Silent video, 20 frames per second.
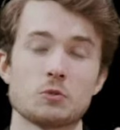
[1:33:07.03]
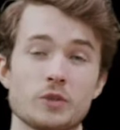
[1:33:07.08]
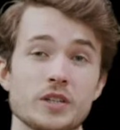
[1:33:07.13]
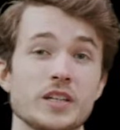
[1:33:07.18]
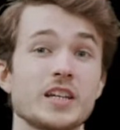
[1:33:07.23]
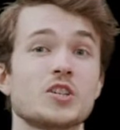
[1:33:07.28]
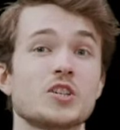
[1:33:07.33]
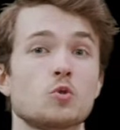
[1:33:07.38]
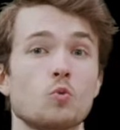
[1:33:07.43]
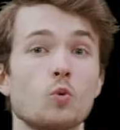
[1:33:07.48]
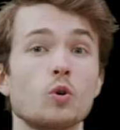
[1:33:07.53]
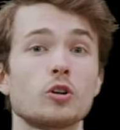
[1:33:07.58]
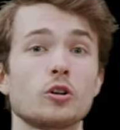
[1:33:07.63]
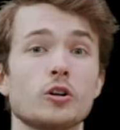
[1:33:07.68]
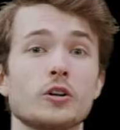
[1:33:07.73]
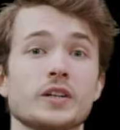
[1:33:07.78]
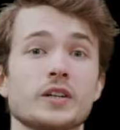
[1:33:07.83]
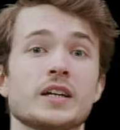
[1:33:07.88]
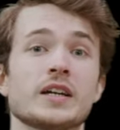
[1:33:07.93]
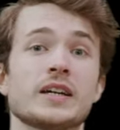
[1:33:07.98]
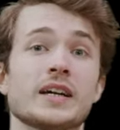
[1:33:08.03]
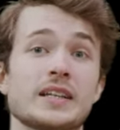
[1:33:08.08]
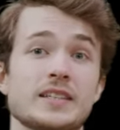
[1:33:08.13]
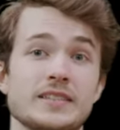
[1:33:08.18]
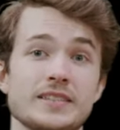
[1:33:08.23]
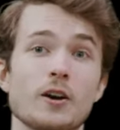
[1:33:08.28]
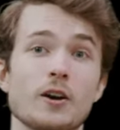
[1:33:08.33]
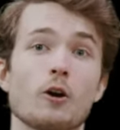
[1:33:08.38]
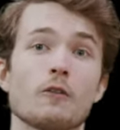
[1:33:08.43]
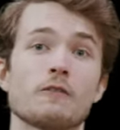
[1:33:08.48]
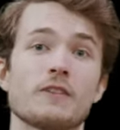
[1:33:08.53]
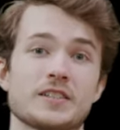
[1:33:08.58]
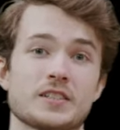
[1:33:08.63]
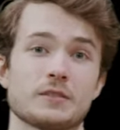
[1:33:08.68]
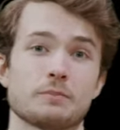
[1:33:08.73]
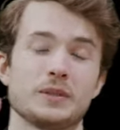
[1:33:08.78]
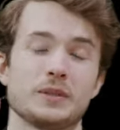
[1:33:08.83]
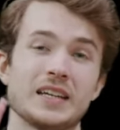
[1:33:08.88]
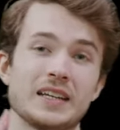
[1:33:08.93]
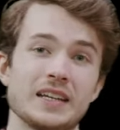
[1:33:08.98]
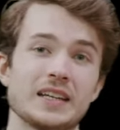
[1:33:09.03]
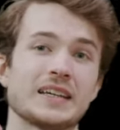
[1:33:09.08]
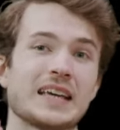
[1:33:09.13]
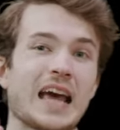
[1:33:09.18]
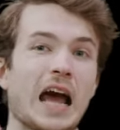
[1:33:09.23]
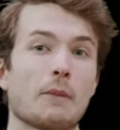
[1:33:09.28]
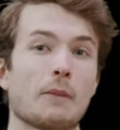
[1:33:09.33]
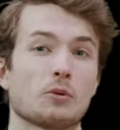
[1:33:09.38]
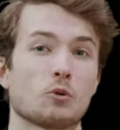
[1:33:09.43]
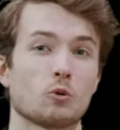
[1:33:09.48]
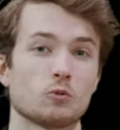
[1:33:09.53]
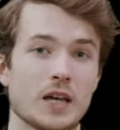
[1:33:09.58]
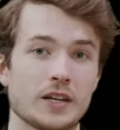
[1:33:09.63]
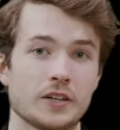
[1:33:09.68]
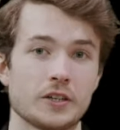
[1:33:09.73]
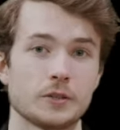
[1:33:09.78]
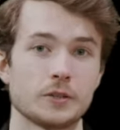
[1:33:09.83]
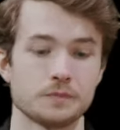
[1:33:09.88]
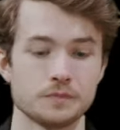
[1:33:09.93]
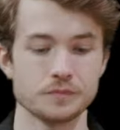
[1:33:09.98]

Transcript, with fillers: where each word itself has a beginning capital letter.